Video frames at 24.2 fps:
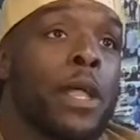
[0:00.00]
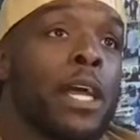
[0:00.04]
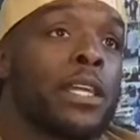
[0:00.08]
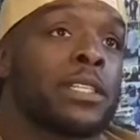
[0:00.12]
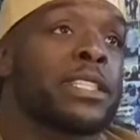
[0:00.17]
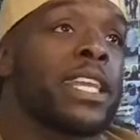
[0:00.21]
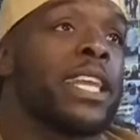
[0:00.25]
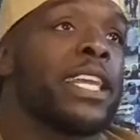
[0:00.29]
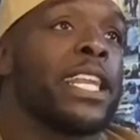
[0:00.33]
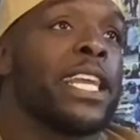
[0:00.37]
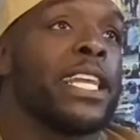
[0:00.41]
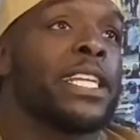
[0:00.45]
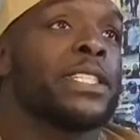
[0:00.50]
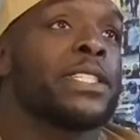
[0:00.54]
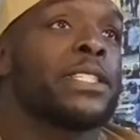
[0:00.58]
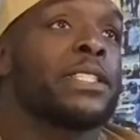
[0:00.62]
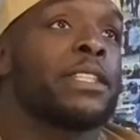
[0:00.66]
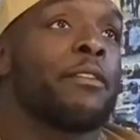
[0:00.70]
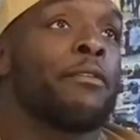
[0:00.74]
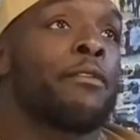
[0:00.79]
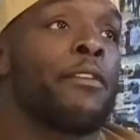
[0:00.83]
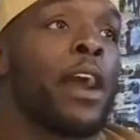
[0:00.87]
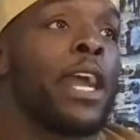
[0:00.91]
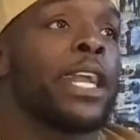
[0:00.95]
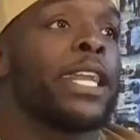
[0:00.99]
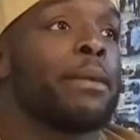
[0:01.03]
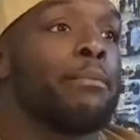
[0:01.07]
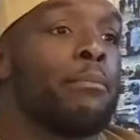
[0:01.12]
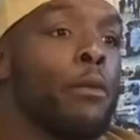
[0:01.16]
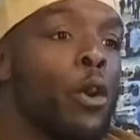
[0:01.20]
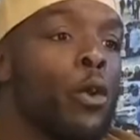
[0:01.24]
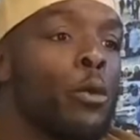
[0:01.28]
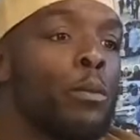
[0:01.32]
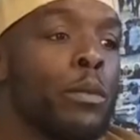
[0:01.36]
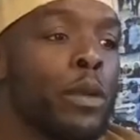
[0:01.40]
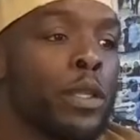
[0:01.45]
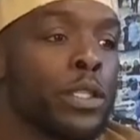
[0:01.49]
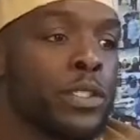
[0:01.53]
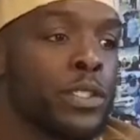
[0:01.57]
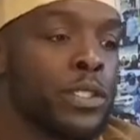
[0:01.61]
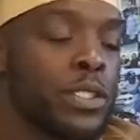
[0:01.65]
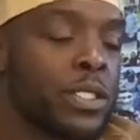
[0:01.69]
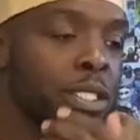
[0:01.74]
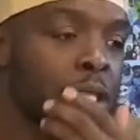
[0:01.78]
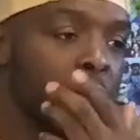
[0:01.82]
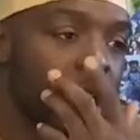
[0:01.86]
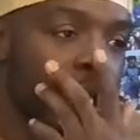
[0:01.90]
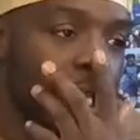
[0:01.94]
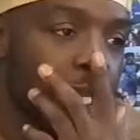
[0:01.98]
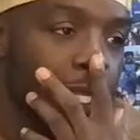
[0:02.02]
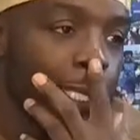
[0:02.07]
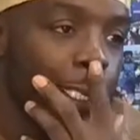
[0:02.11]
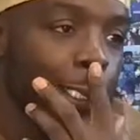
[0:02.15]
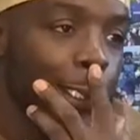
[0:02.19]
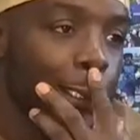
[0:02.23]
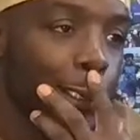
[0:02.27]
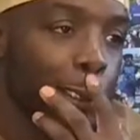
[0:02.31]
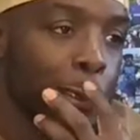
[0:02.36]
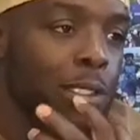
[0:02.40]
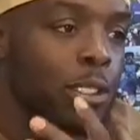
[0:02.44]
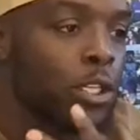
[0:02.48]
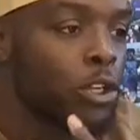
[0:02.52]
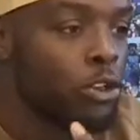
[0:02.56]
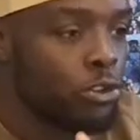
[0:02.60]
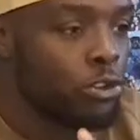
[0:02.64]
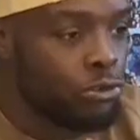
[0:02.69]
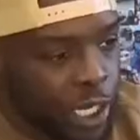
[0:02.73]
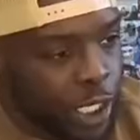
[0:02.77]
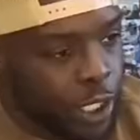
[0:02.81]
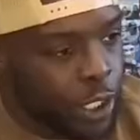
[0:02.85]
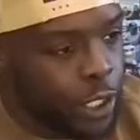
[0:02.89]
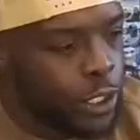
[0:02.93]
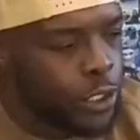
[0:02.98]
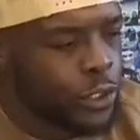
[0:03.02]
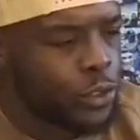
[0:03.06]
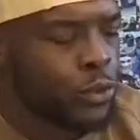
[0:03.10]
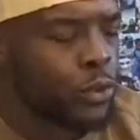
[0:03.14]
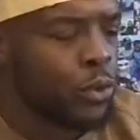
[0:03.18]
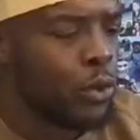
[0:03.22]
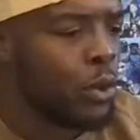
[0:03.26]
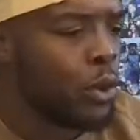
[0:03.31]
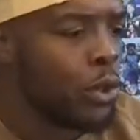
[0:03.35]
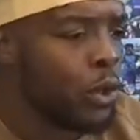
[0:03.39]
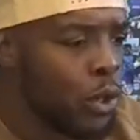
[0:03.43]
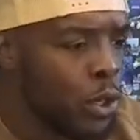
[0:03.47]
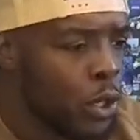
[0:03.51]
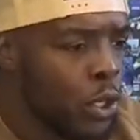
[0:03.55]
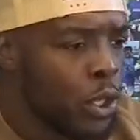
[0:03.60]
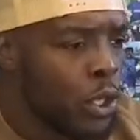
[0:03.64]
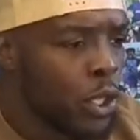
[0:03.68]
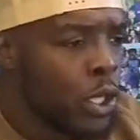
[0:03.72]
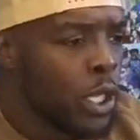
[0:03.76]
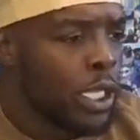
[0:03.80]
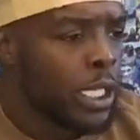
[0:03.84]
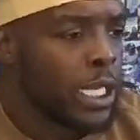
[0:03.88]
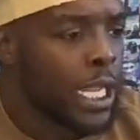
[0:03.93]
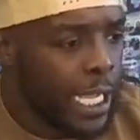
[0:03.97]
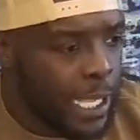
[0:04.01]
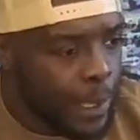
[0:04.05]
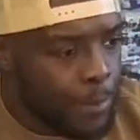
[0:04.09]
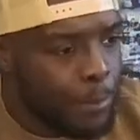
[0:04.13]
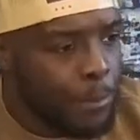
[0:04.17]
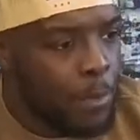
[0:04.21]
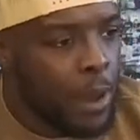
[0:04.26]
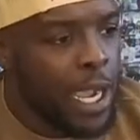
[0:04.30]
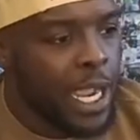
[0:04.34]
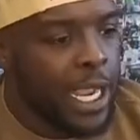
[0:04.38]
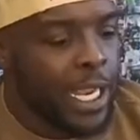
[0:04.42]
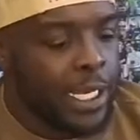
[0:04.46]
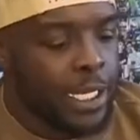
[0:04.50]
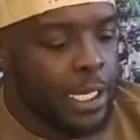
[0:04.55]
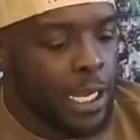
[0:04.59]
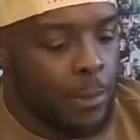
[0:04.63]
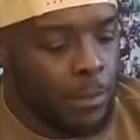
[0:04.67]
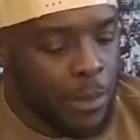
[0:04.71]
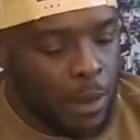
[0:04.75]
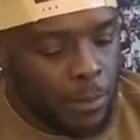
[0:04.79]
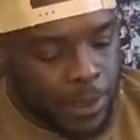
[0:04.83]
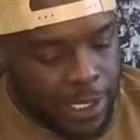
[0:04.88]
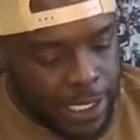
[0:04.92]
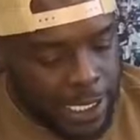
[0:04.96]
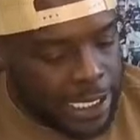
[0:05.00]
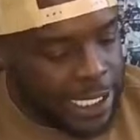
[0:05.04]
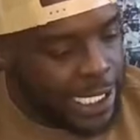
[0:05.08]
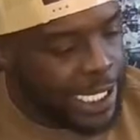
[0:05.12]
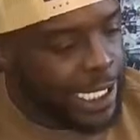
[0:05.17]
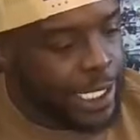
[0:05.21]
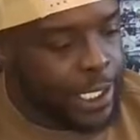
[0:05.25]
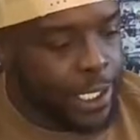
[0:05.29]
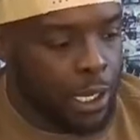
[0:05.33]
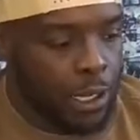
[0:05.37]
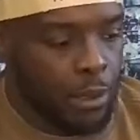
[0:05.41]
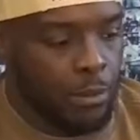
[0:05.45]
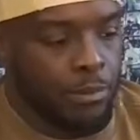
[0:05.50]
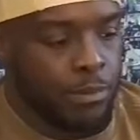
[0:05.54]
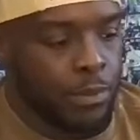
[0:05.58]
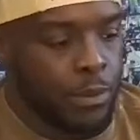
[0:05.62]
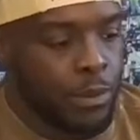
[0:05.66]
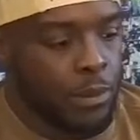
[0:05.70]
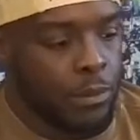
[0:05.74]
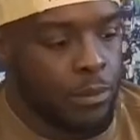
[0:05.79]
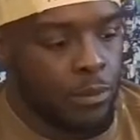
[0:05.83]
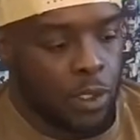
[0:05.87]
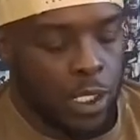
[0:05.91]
there's defining moments in careers or like in mine, I remember the lead up.